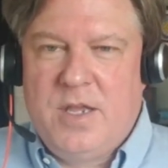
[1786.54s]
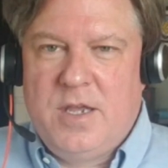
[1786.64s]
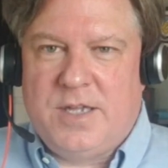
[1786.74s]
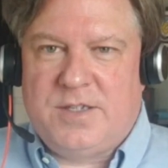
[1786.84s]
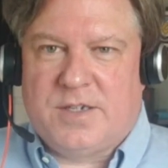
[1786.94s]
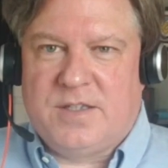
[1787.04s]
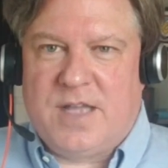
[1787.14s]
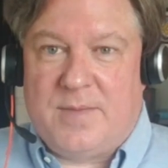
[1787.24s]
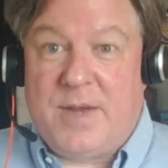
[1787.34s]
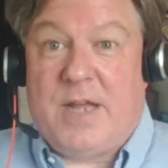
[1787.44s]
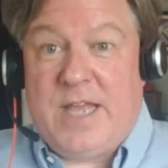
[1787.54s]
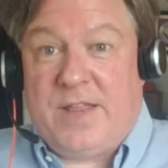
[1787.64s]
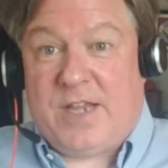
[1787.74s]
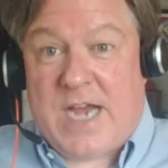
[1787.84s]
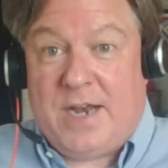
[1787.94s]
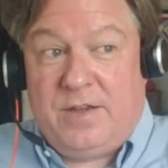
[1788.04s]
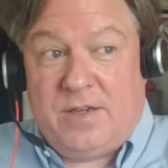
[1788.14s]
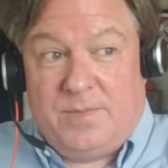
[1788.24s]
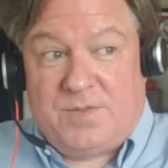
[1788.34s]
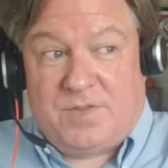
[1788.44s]
it talks a lot about, yeah, the cotton
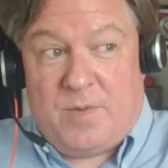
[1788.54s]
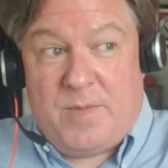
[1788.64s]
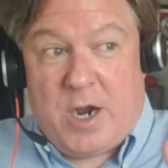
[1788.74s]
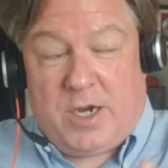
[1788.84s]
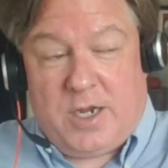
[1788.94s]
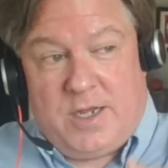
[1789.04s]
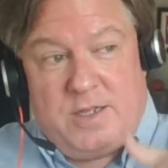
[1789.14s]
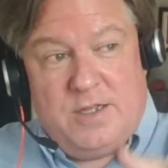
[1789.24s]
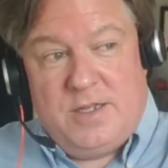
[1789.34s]
comes from America,